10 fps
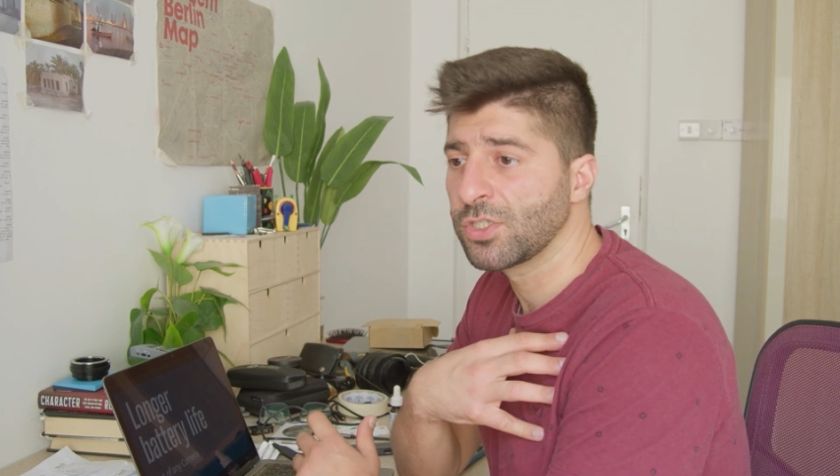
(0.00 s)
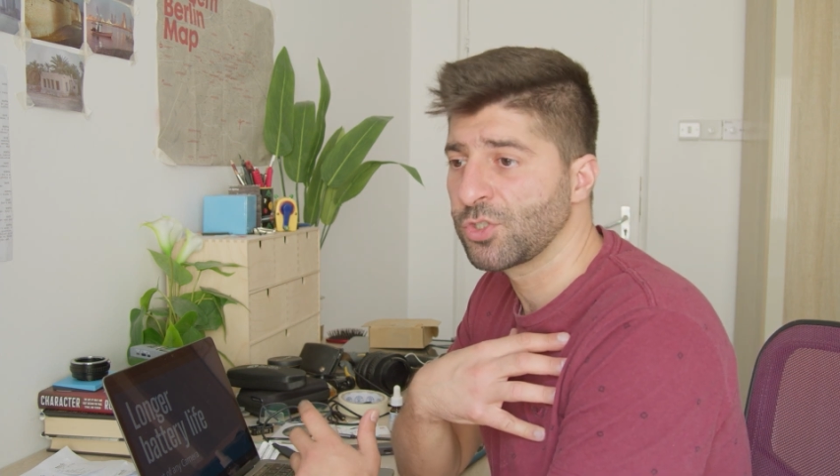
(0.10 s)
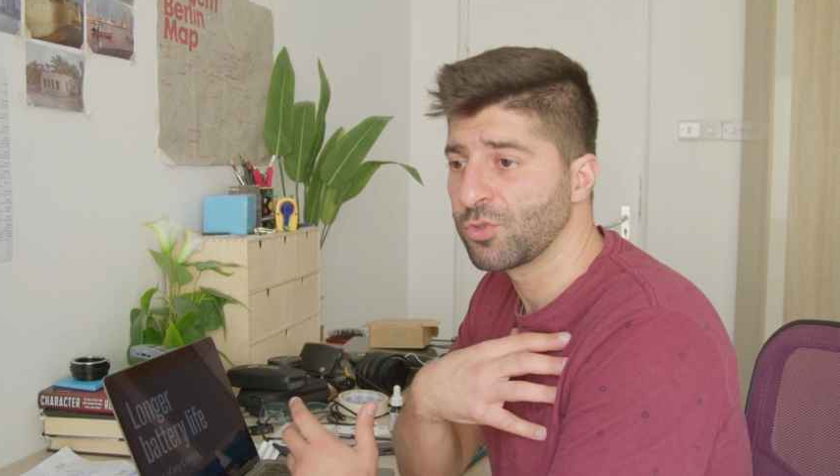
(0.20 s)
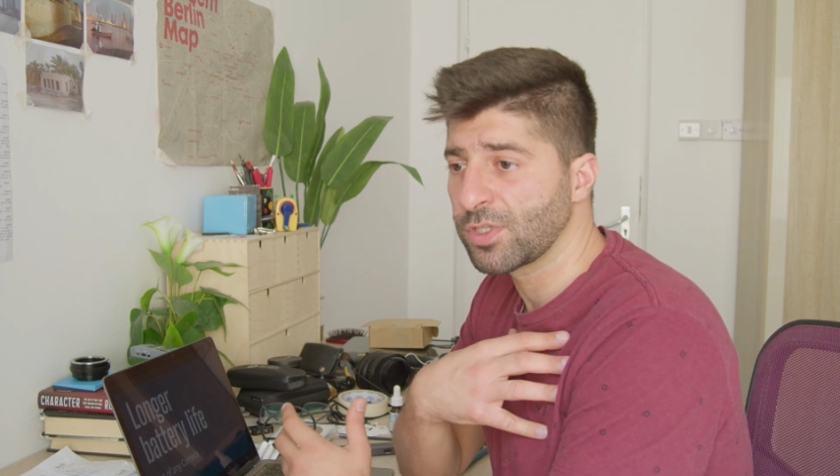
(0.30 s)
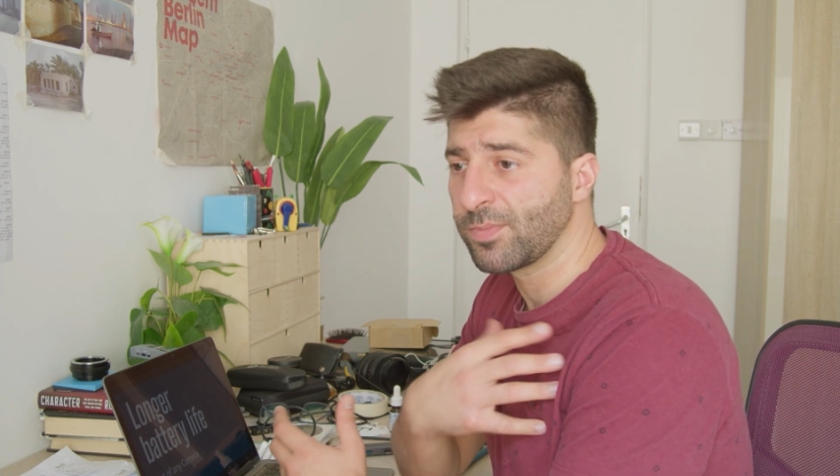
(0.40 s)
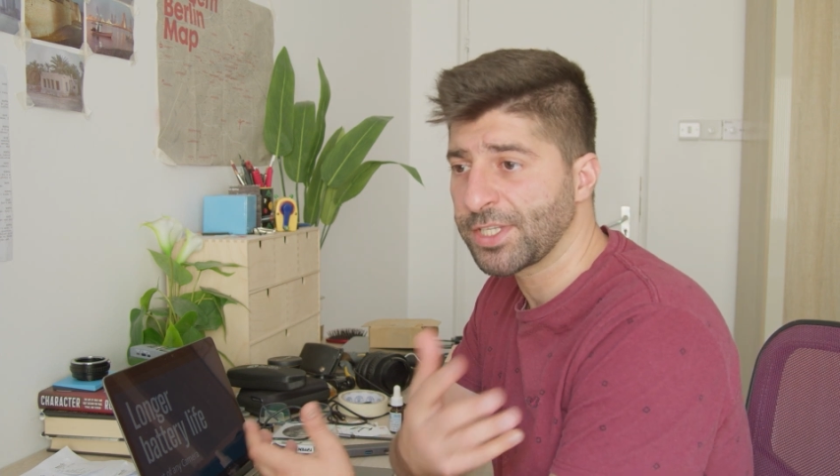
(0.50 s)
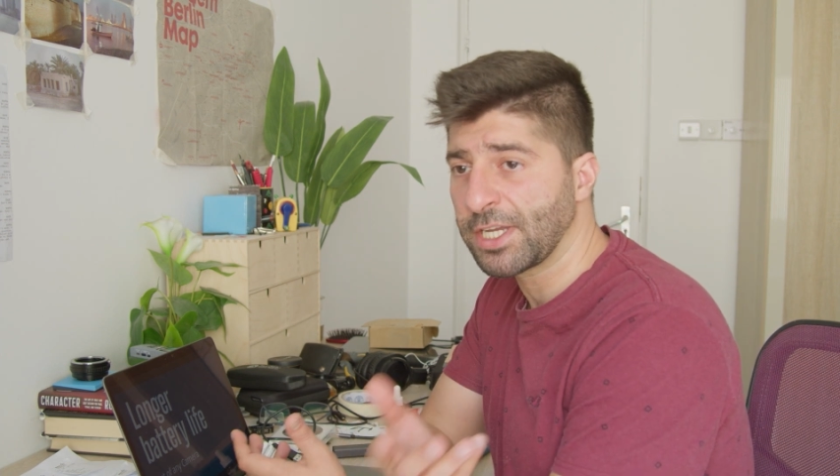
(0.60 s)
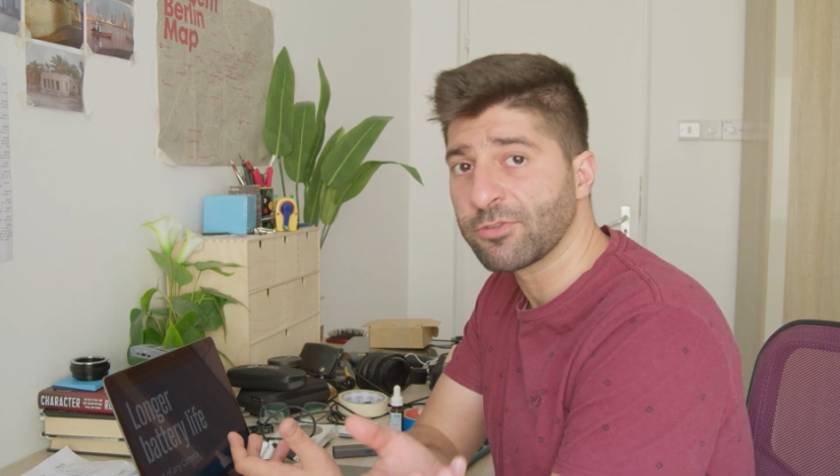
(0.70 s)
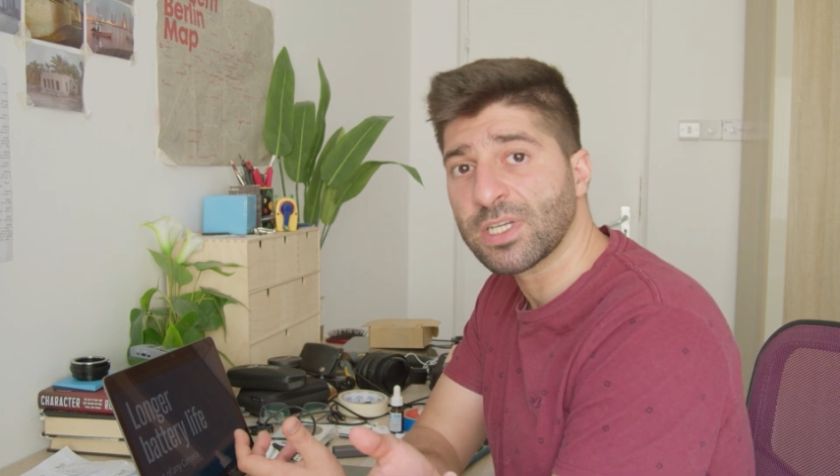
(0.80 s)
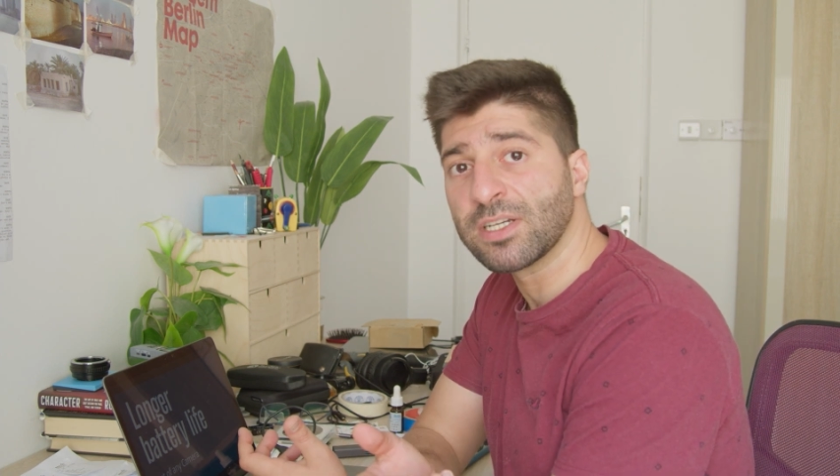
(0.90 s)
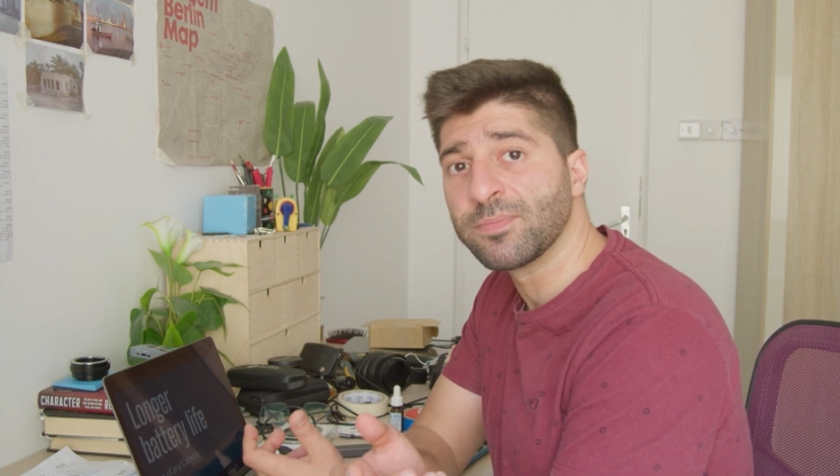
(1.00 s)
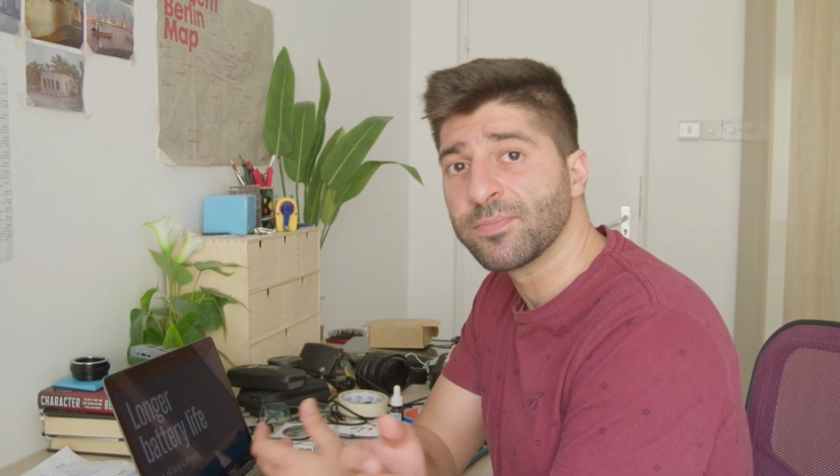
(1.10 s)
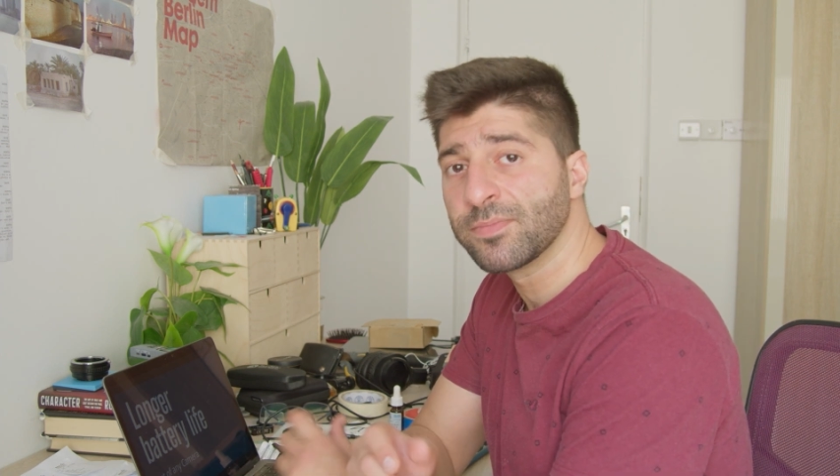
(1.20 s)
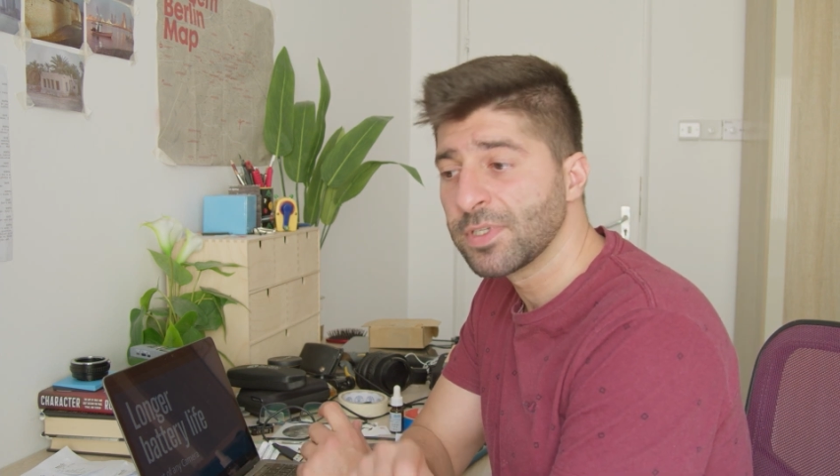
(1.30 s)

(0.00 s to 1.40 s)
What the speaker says: shoot in my downtime.